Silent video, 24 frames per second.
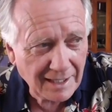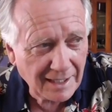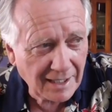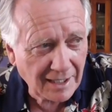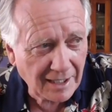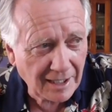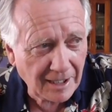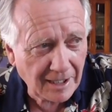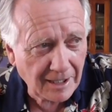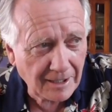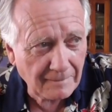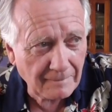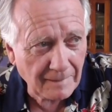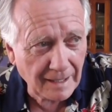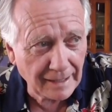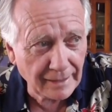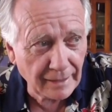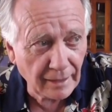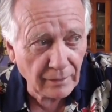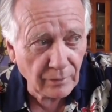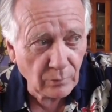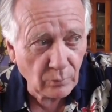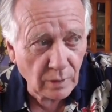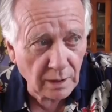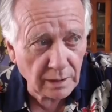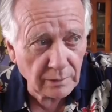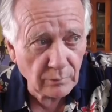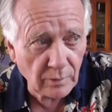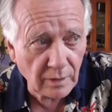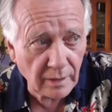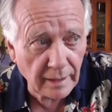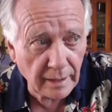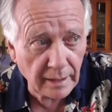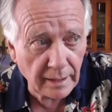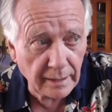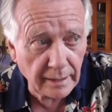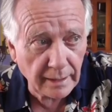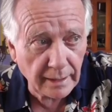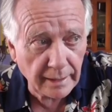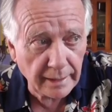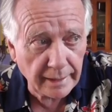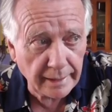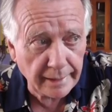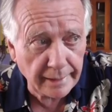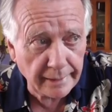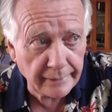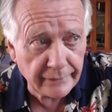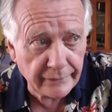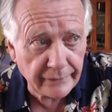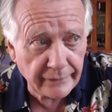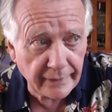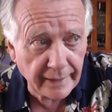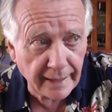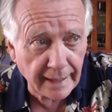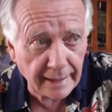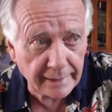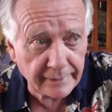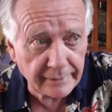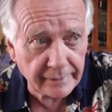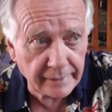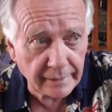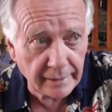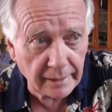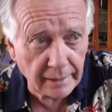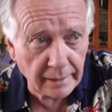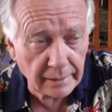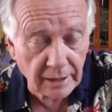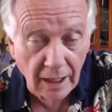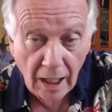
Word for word: Another one is that